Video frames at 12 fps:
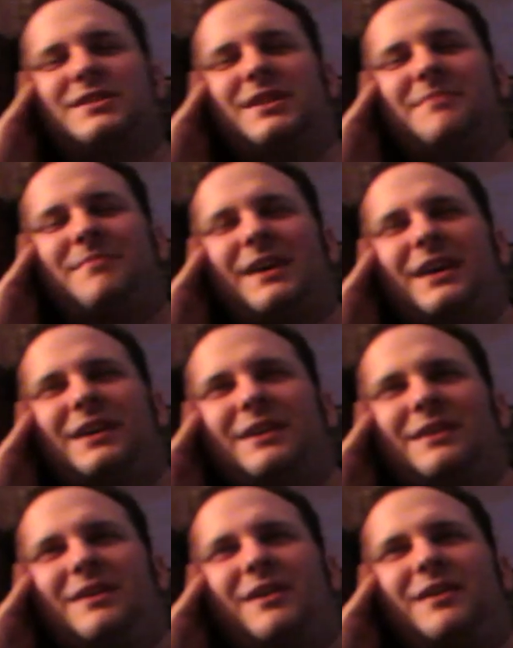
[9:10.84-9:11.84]
some,
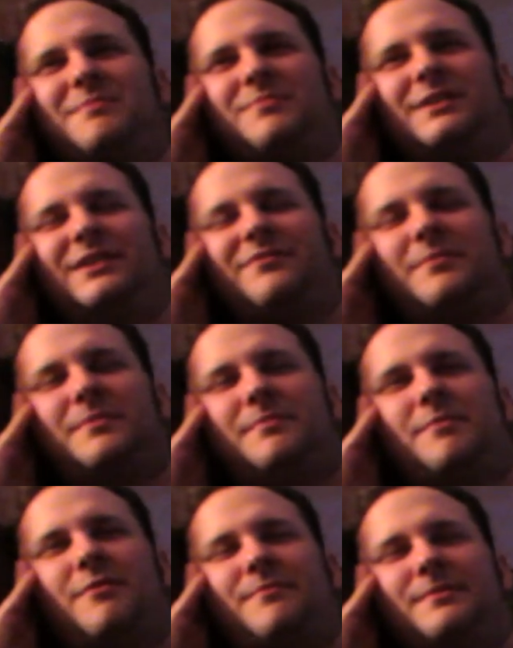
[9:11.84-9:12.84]
like, unbelievable
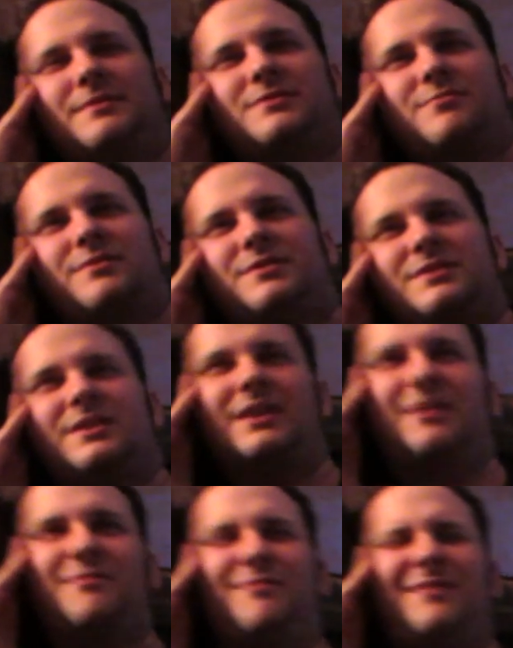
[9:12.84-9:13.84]
moments where it's
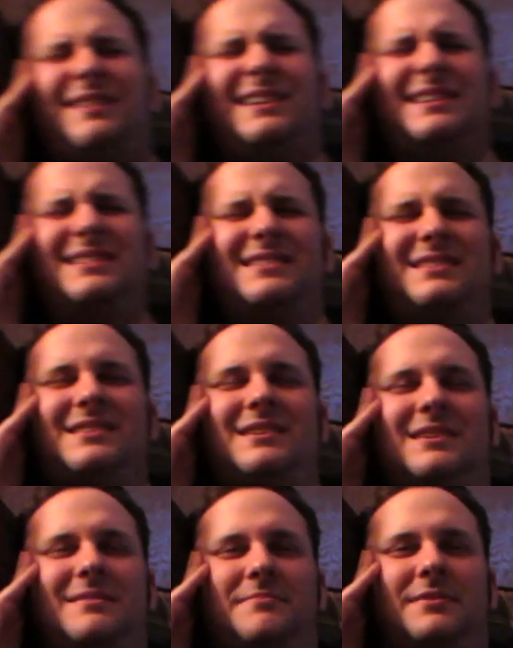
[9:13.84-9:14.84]
like, what?
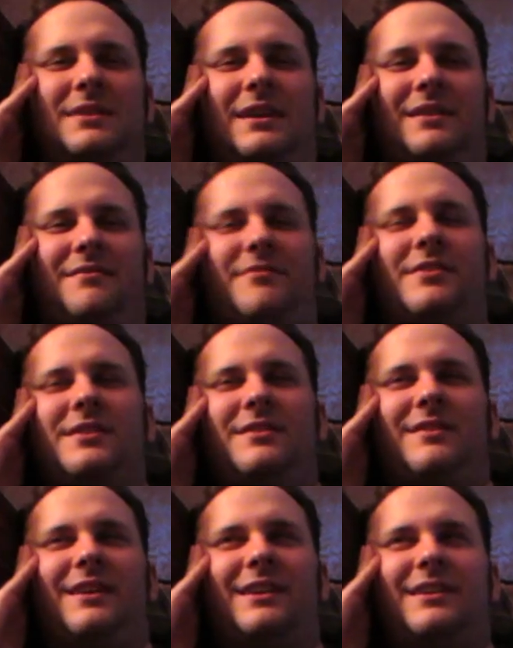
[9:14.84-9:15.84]
But, like,
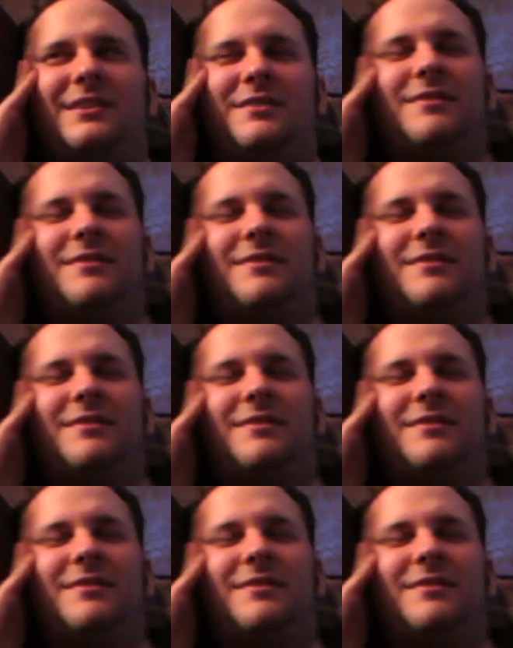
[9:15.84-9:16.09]
funny, like, you